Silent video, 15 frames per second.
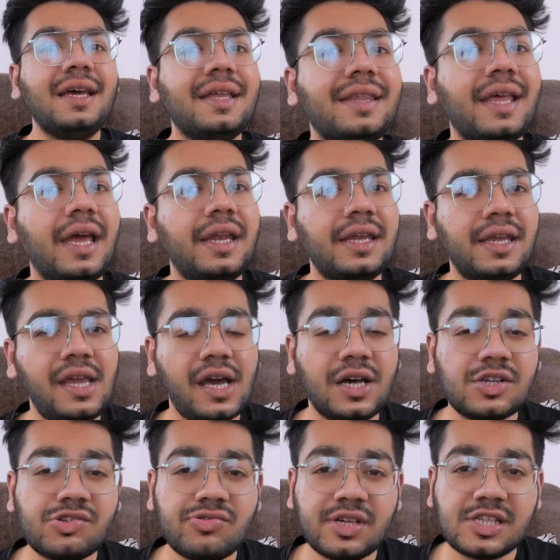then he
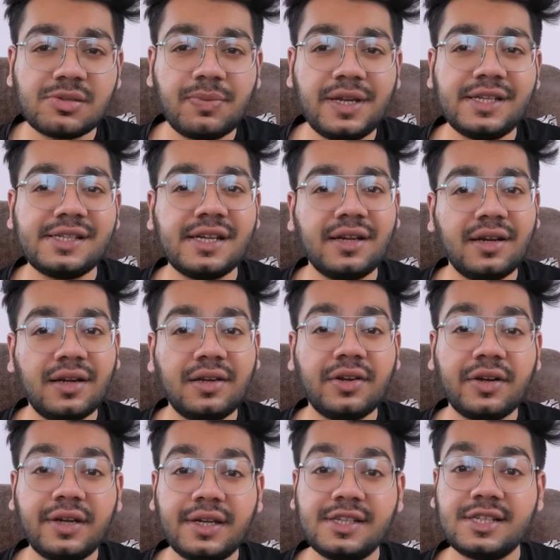asked to explain
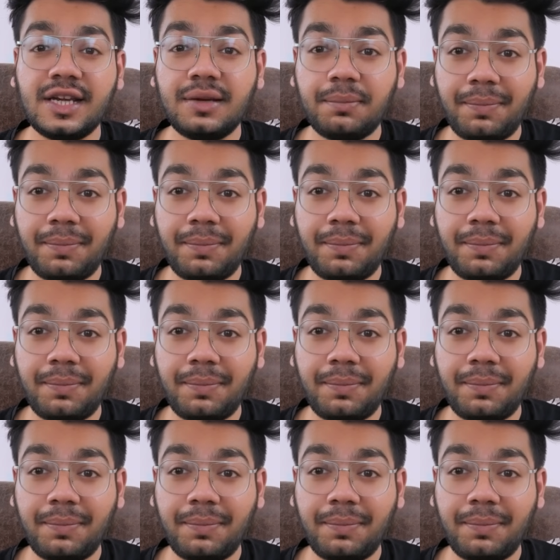singleton design